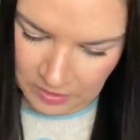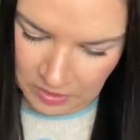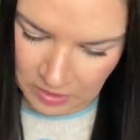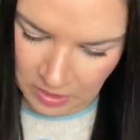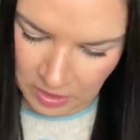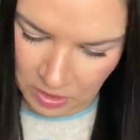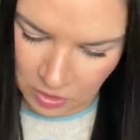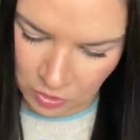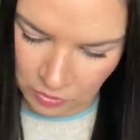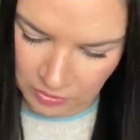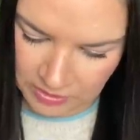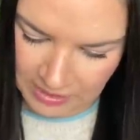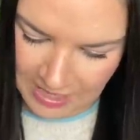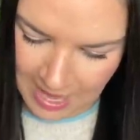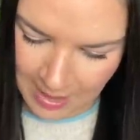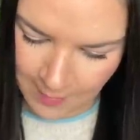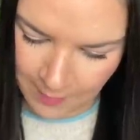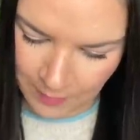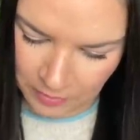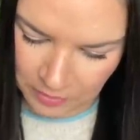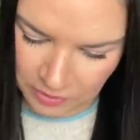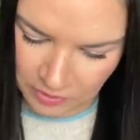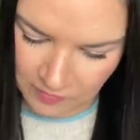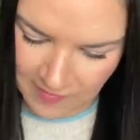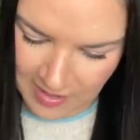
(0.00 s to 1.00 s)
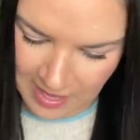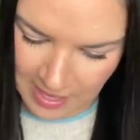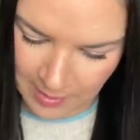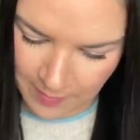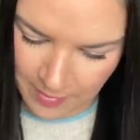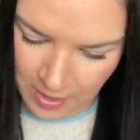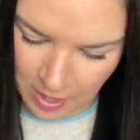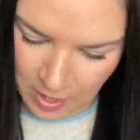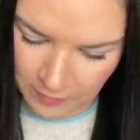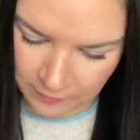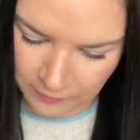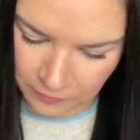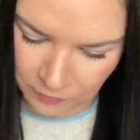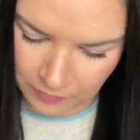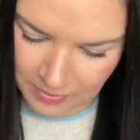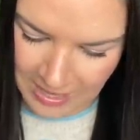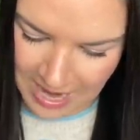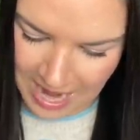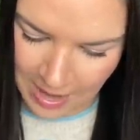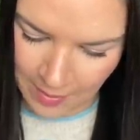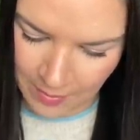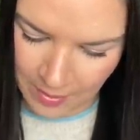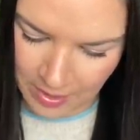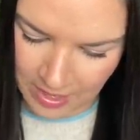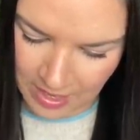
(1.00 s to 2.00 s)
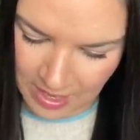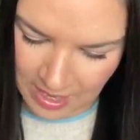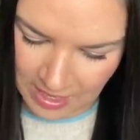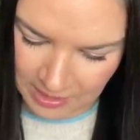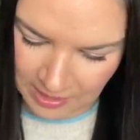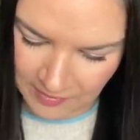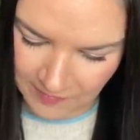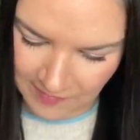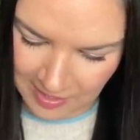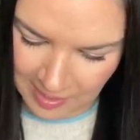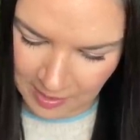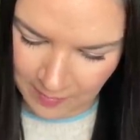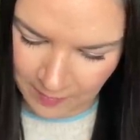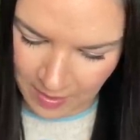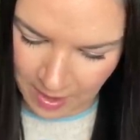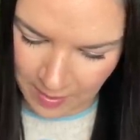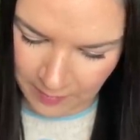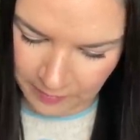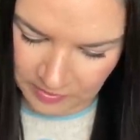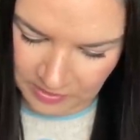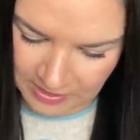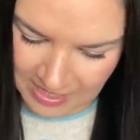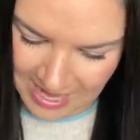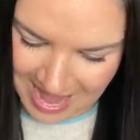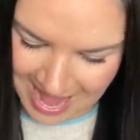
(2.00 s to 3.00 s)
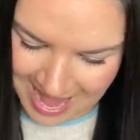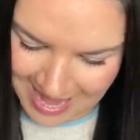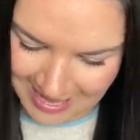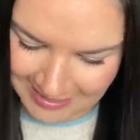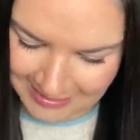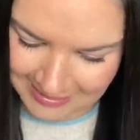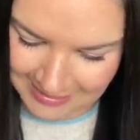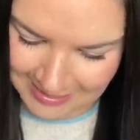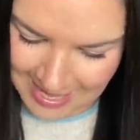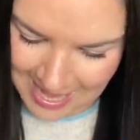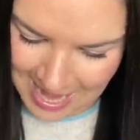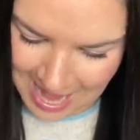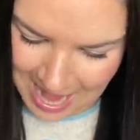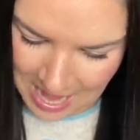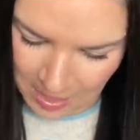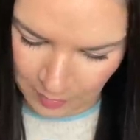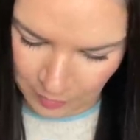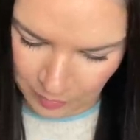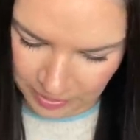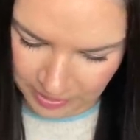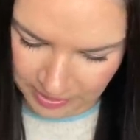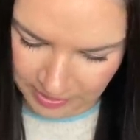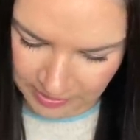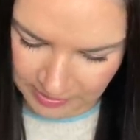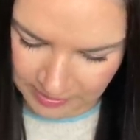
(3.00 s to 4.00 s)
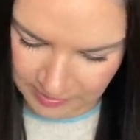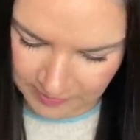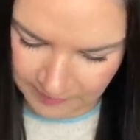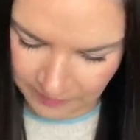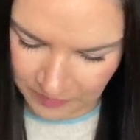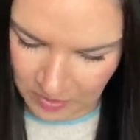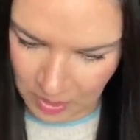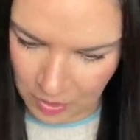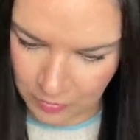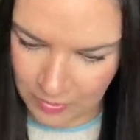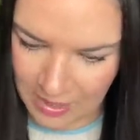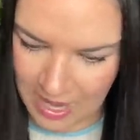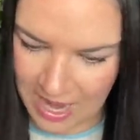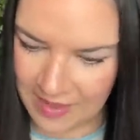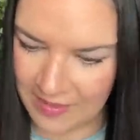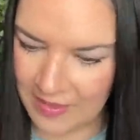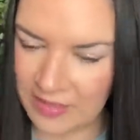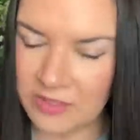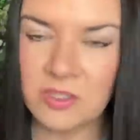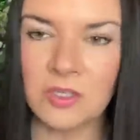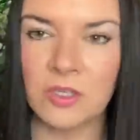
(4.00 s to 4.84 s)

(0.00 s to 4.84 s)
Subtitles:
your tan will develop after an hour and develop up to 8 hours. Okay, that's